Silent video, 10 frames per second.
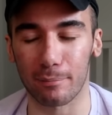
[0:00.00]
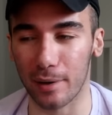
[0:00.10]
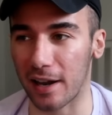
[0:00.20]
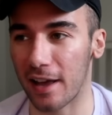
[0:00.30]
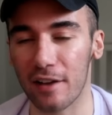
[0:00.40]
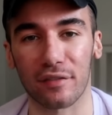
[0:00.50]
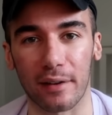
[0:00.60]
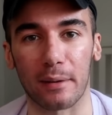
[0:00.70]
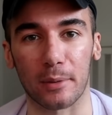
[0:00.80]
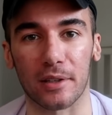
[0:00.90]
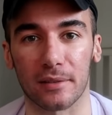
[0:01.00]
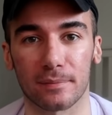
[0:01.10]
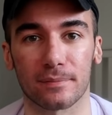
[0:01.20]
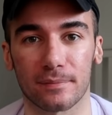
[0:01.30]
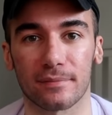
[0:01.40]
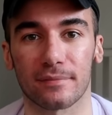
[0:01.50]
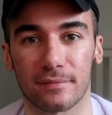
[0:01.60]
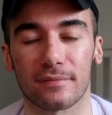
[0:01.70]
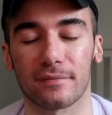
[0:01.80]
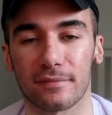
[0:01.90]
But I have family.
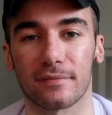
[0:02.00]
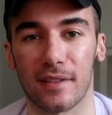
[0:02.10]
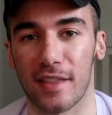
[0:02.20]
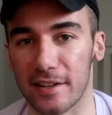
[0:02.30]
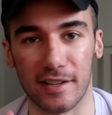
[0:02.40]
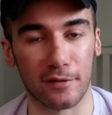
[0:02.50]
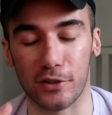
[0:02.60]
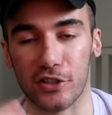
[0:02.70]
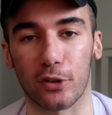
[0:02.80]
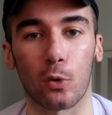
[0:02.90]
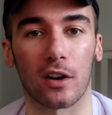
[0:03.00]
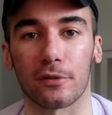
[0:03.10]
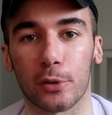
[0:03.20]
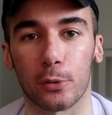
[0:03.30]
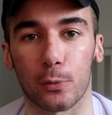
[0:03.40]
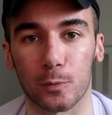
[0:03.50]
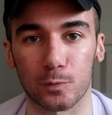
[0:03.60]
And that's every single one of you.